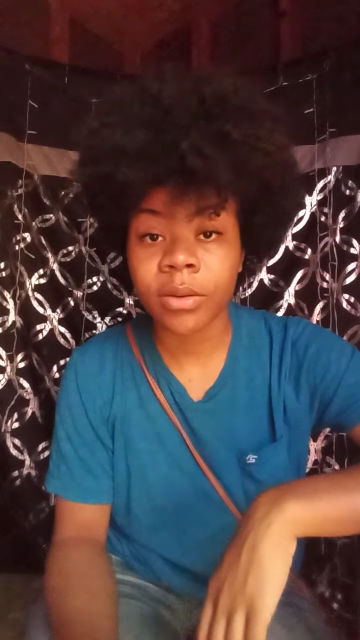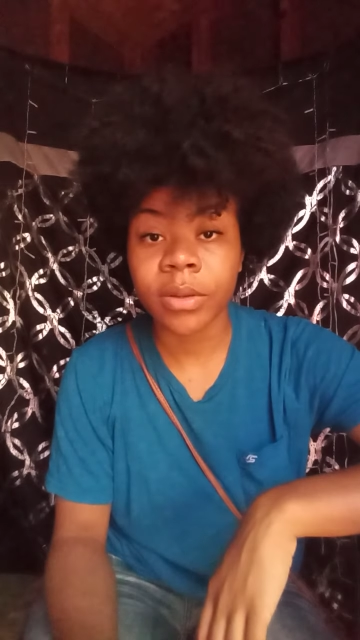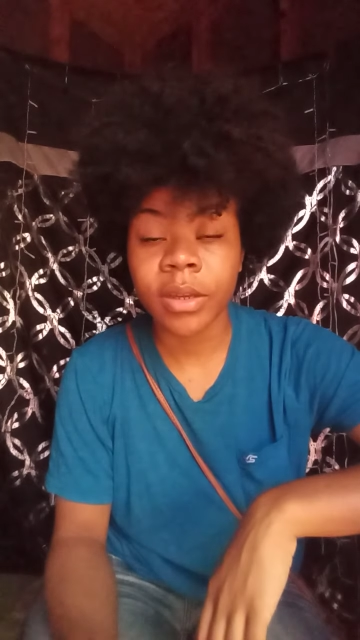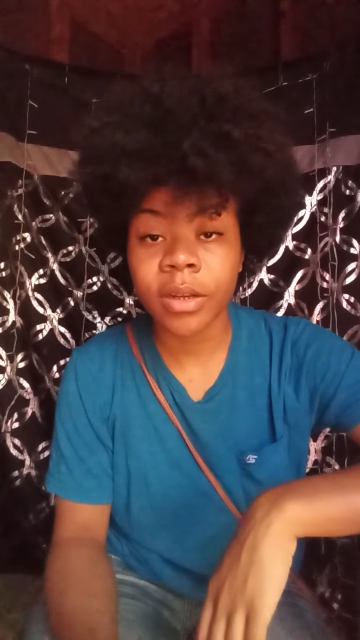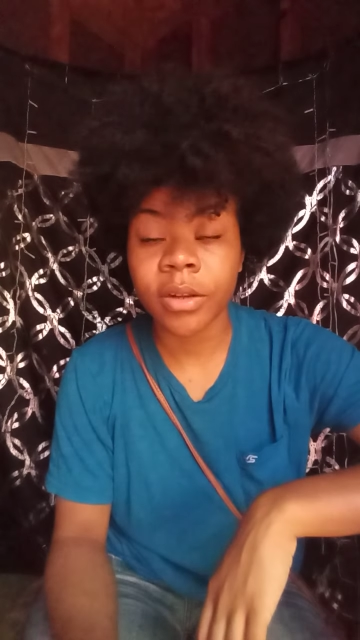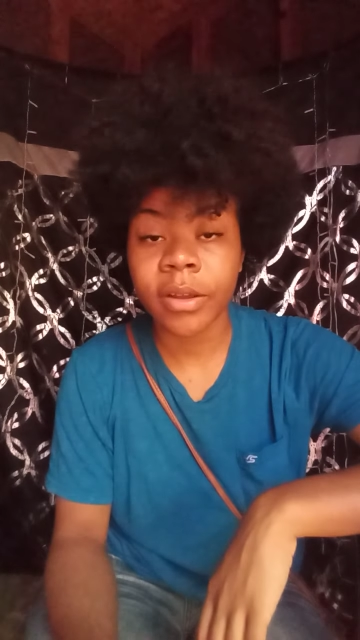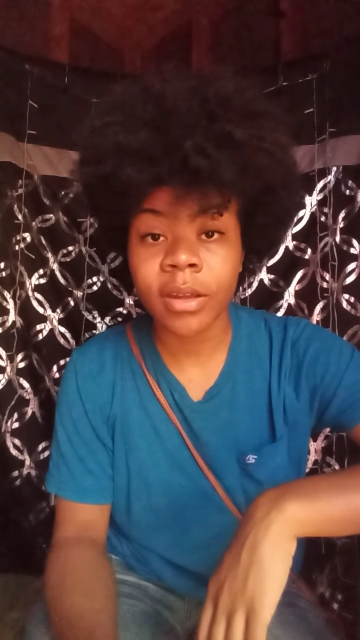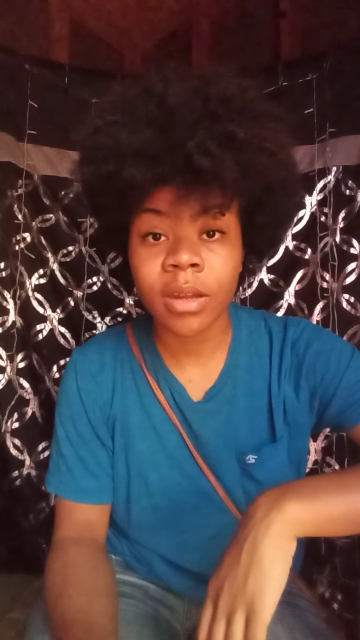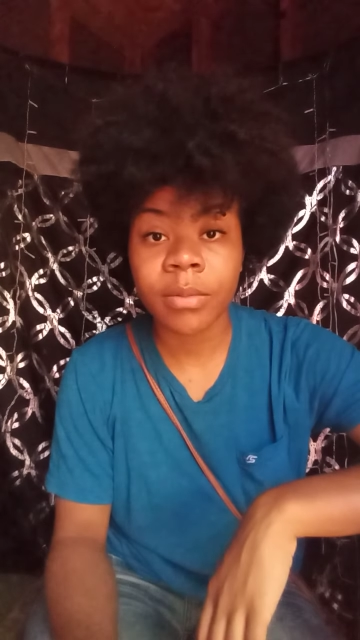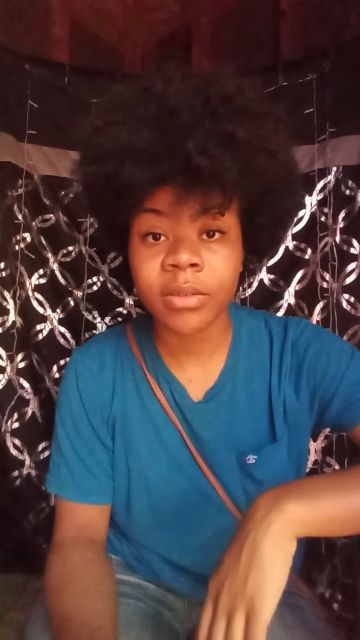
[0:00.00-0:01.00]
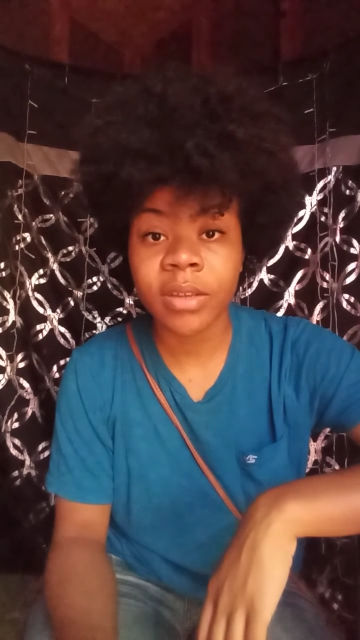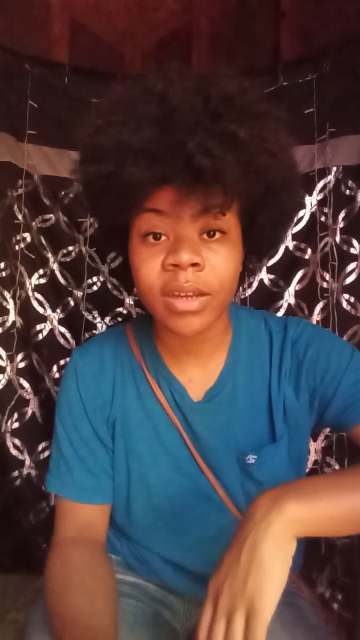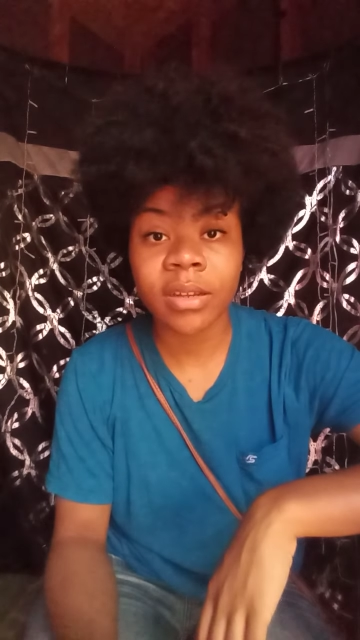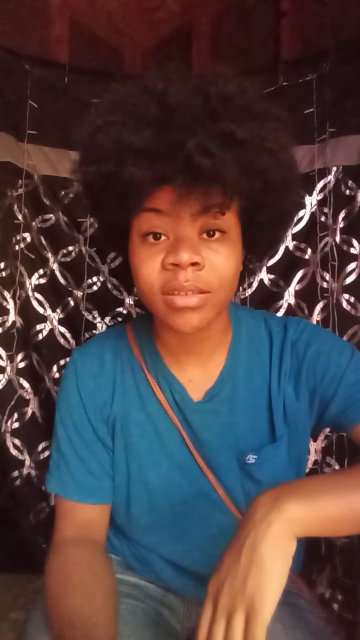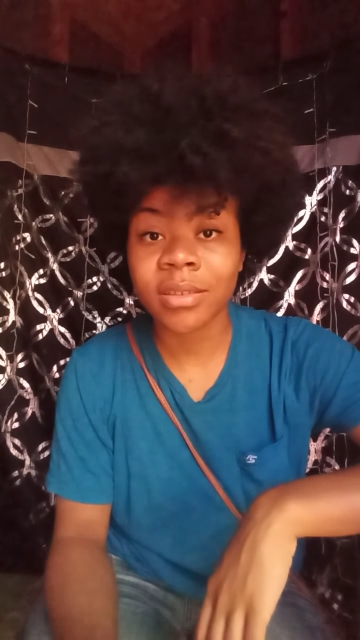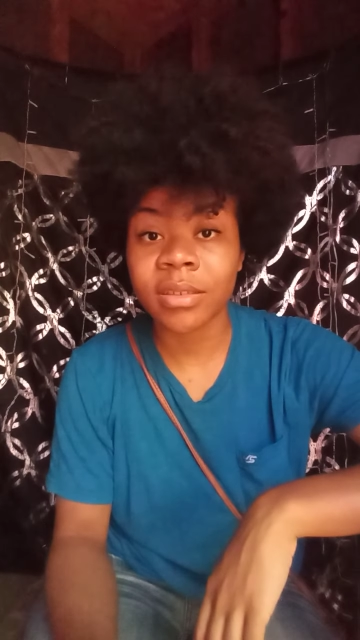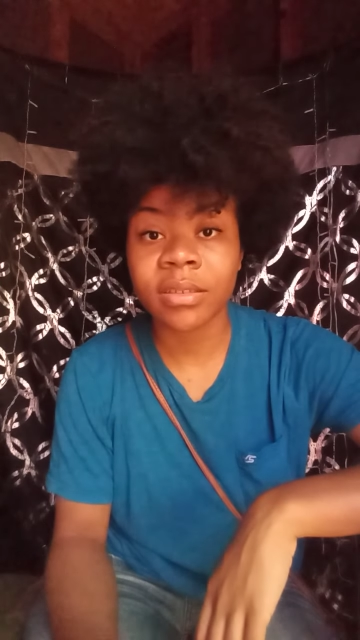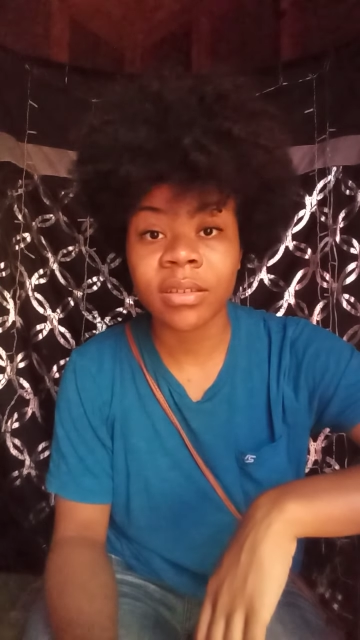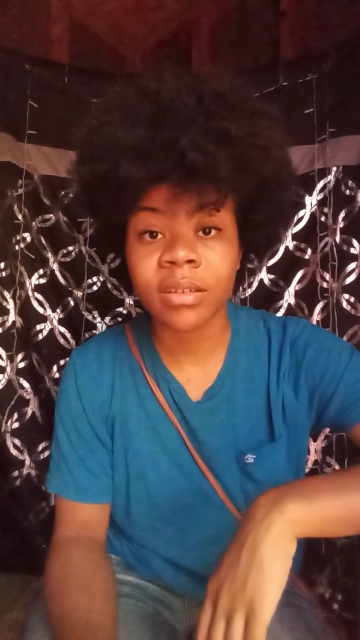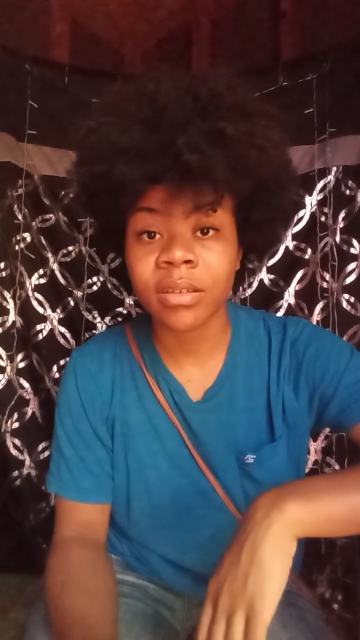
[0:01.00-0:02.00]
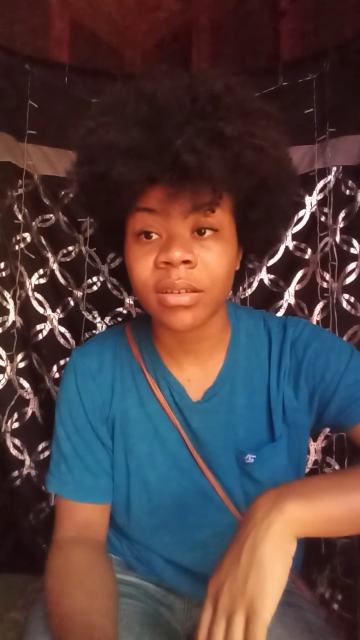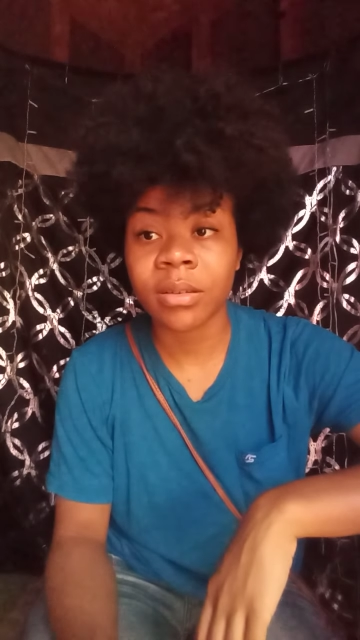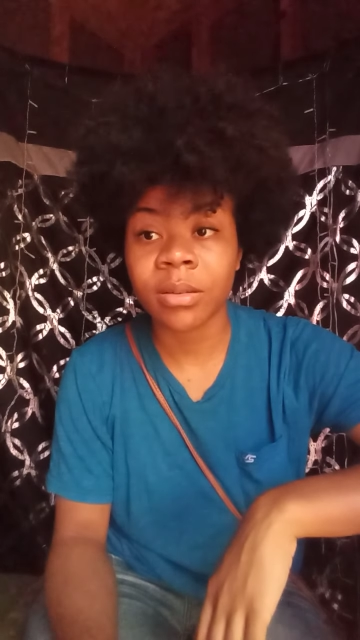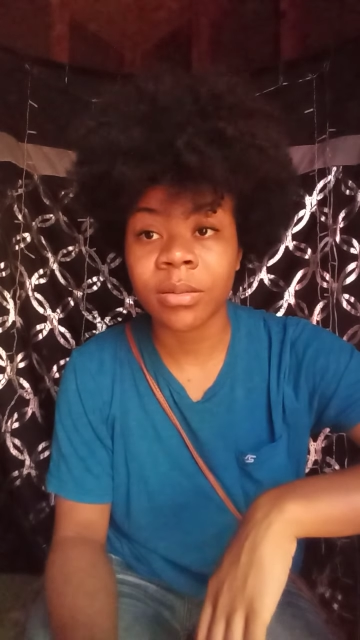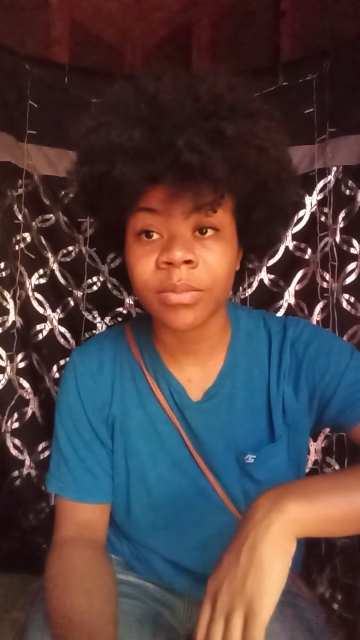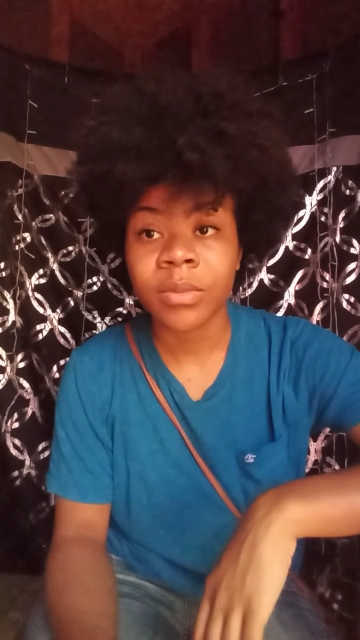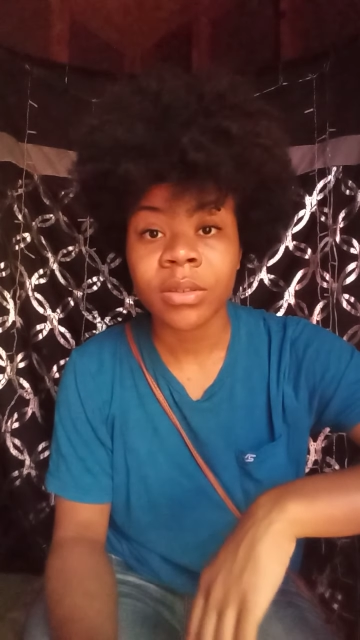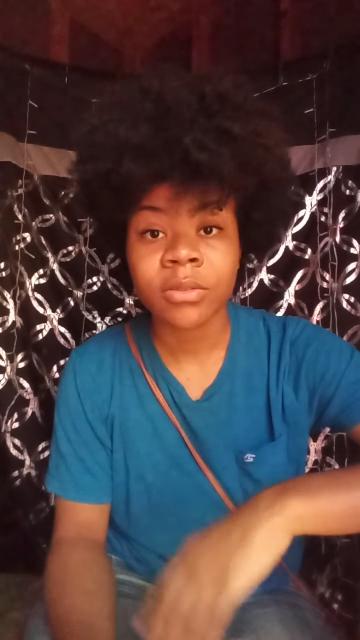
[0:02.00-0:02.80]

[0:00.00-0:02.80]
I don't care your economic status. This isn't a um,